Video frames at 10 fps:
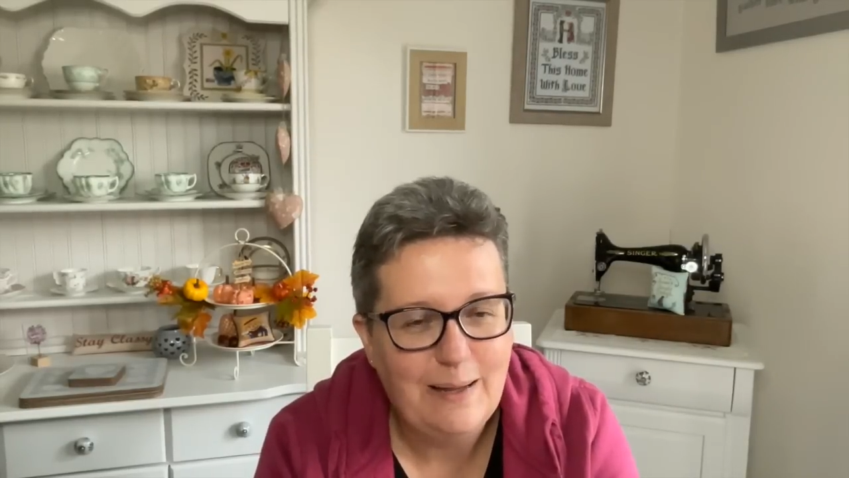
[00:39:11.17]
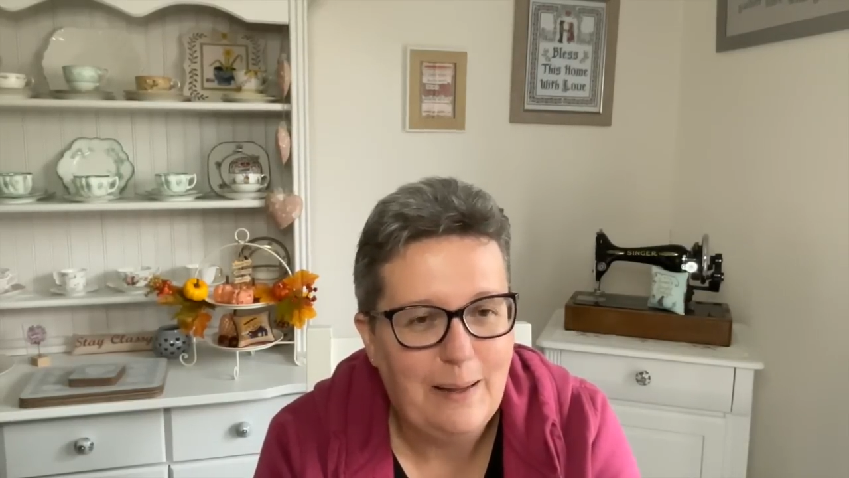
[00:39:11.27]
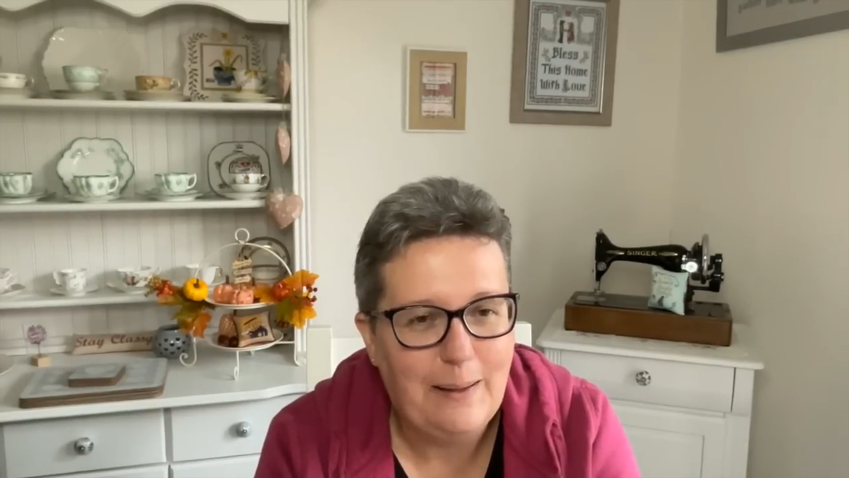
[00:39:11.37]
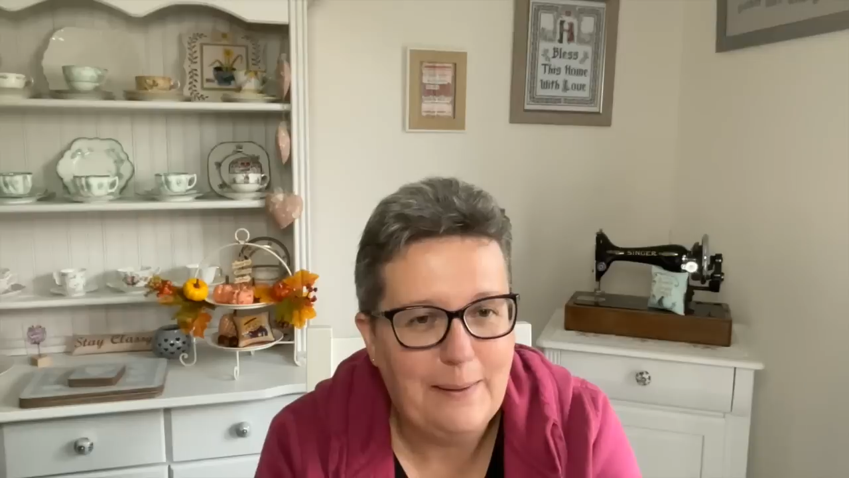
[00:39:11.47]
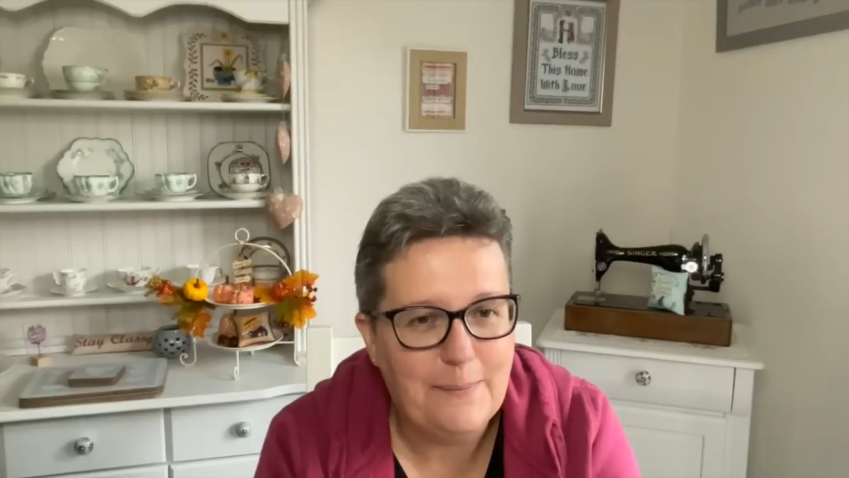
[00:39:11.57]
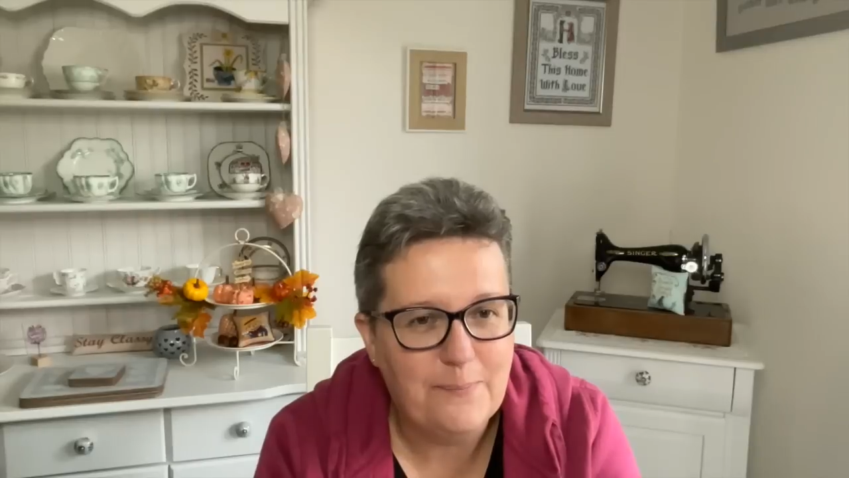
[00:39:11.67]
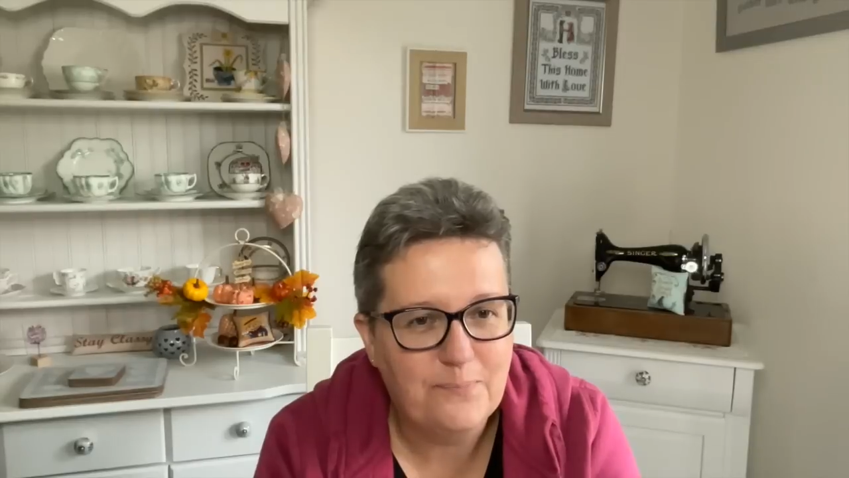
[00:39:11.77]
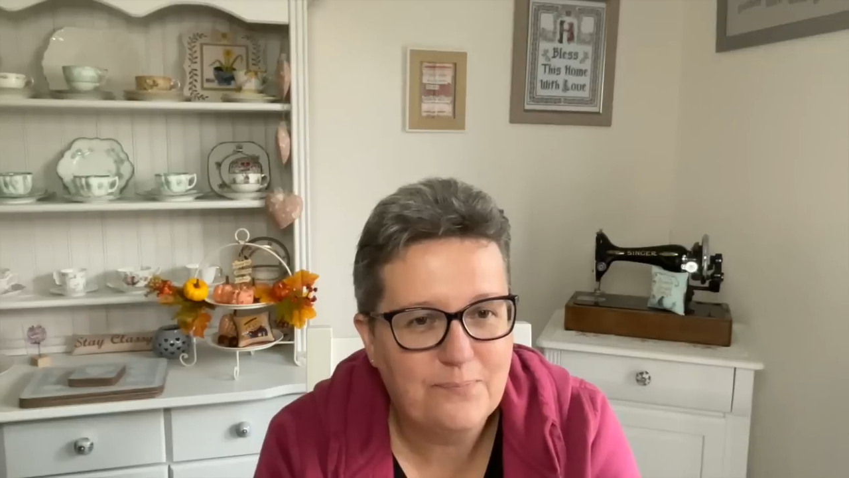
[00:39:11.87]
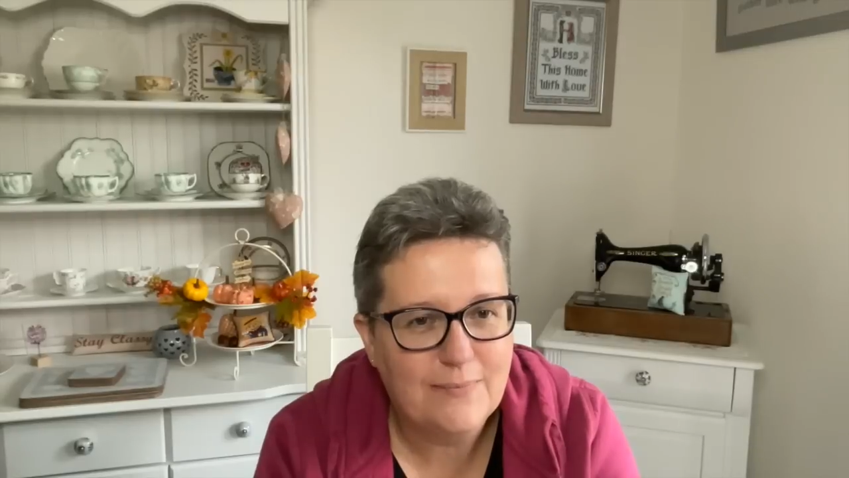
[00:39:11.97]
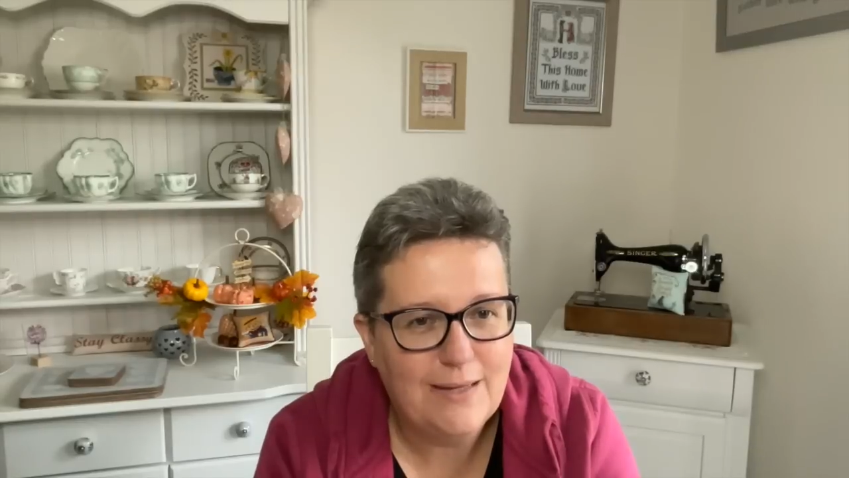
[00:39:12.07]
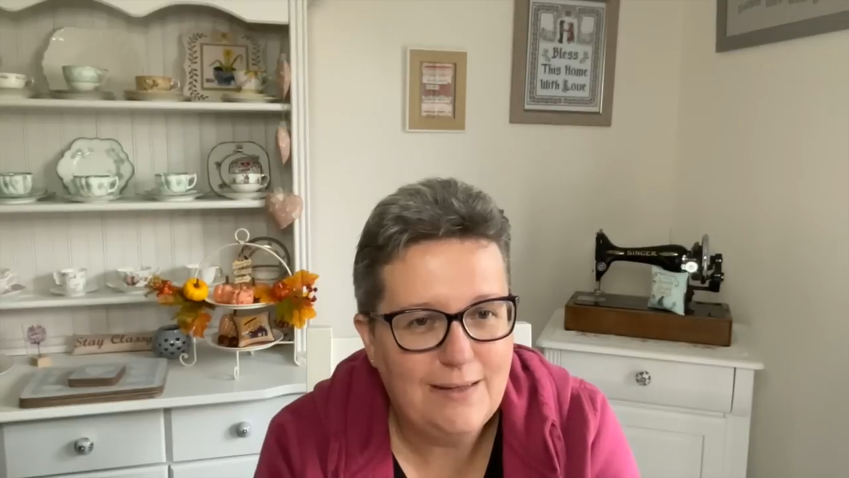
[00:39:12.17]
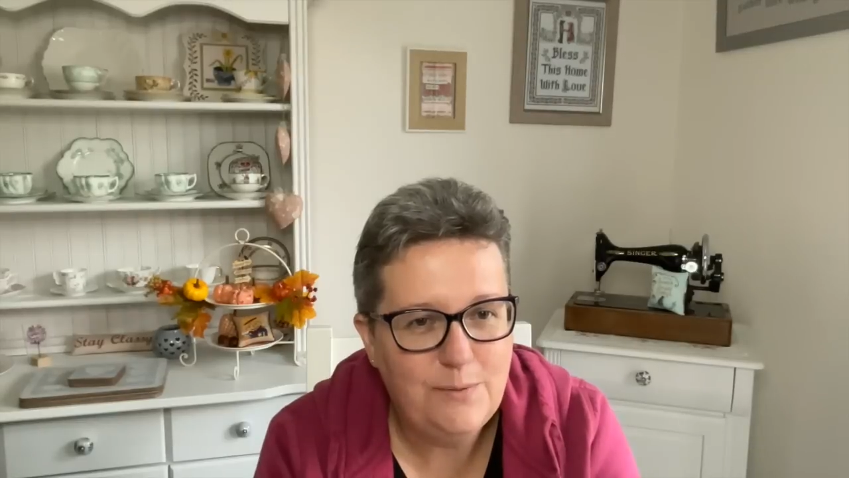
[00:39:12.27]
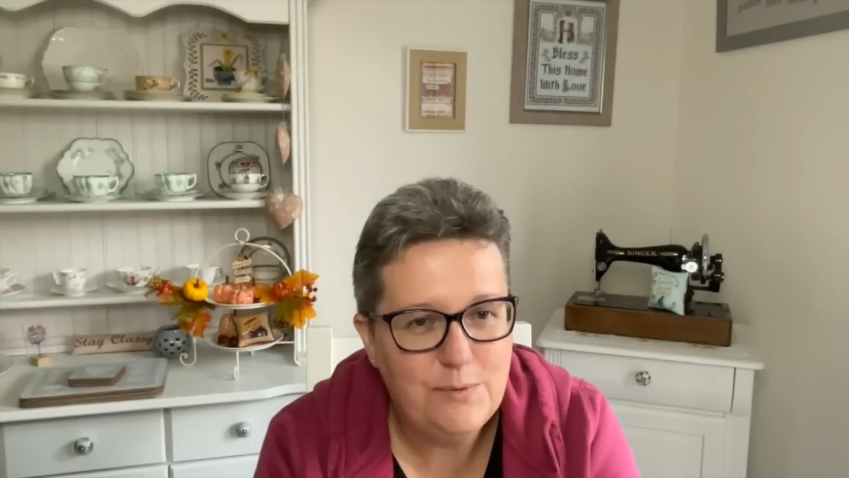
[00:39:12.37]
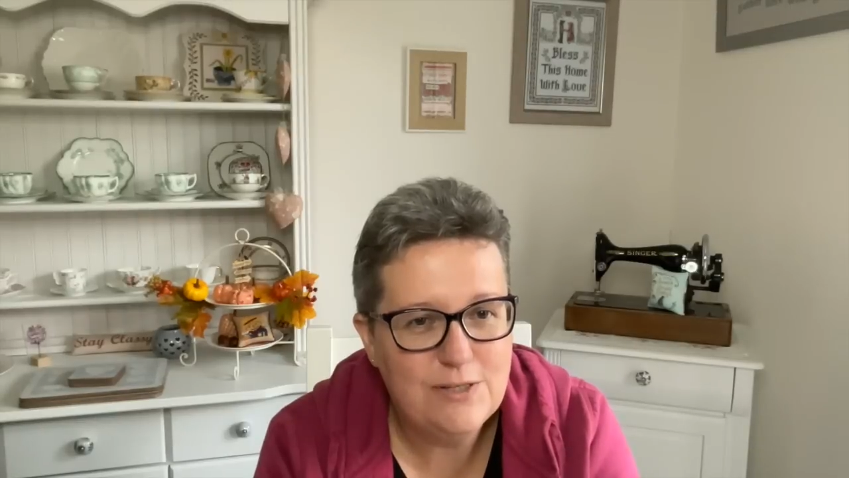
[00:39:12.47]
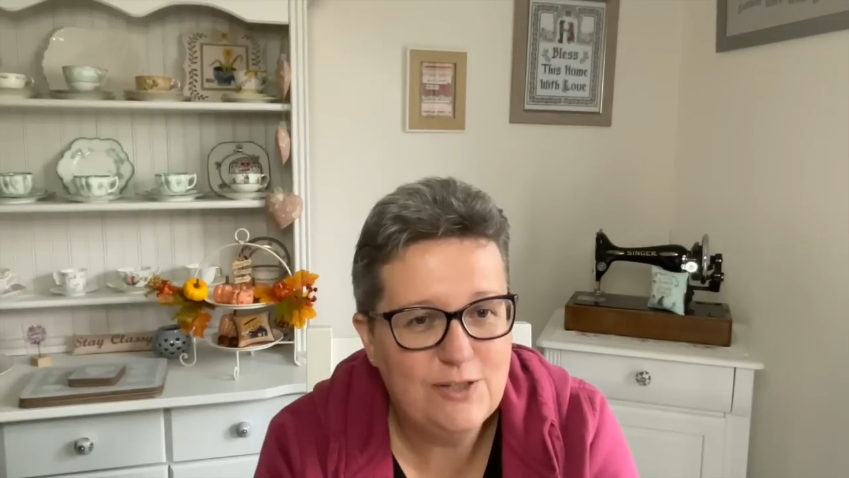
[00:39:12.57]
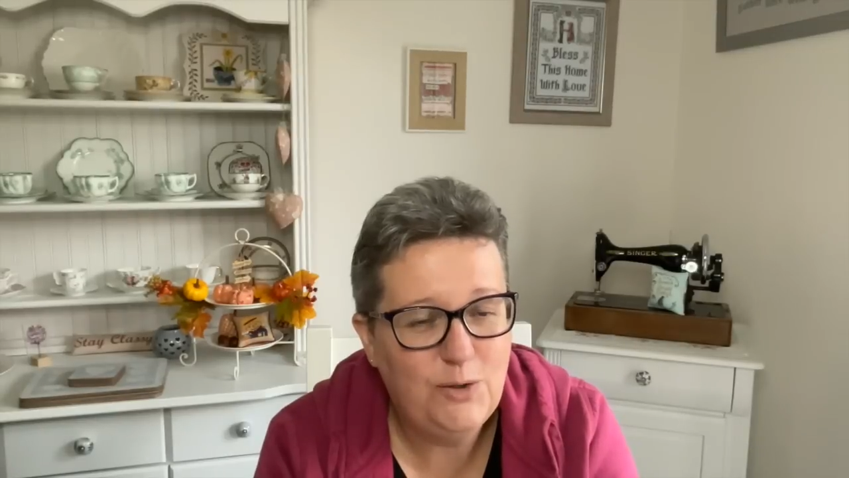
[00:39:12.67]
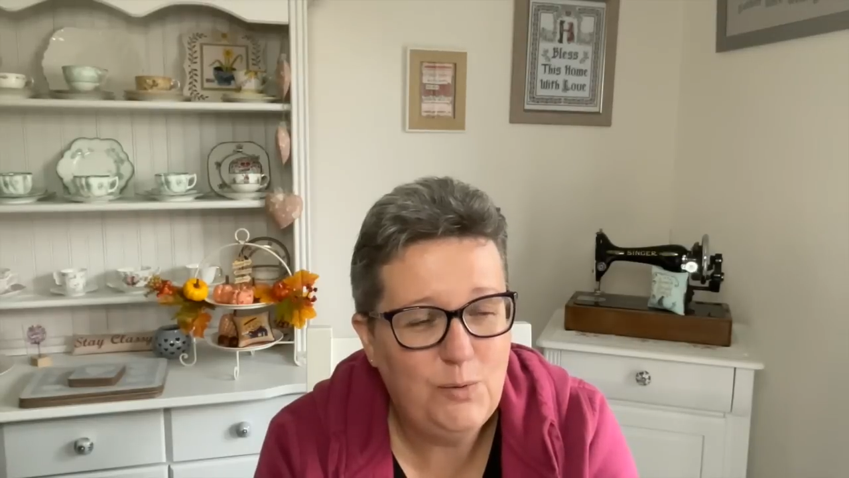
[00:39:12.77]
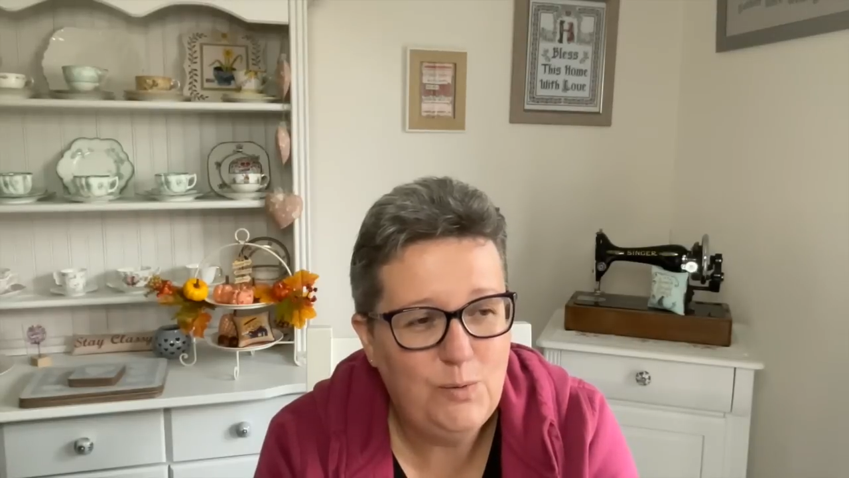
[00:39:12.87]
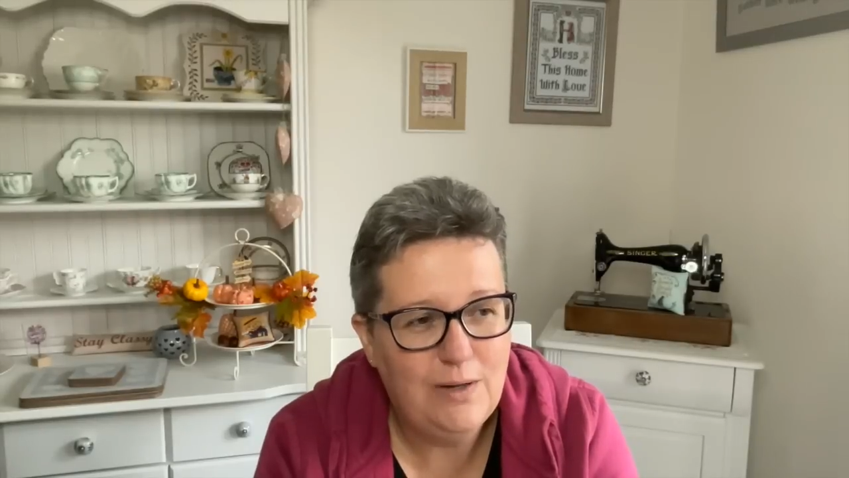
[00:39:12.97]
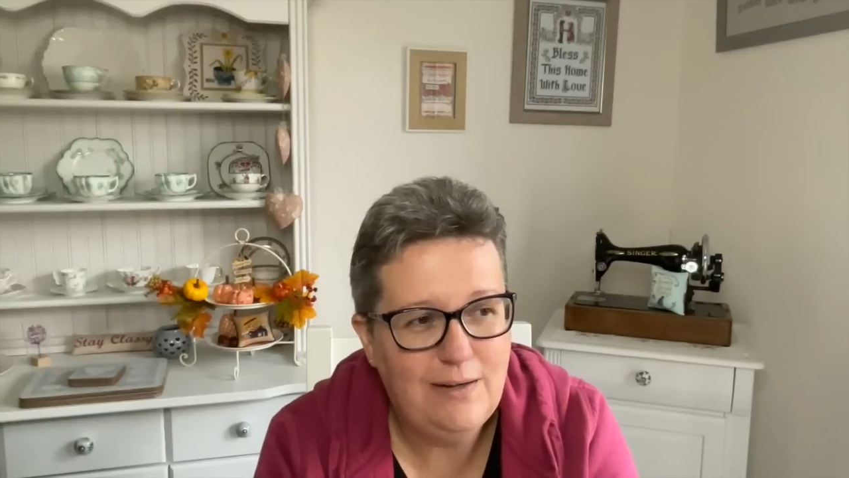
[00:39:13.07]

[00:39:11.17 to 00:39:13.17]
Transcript: and it was so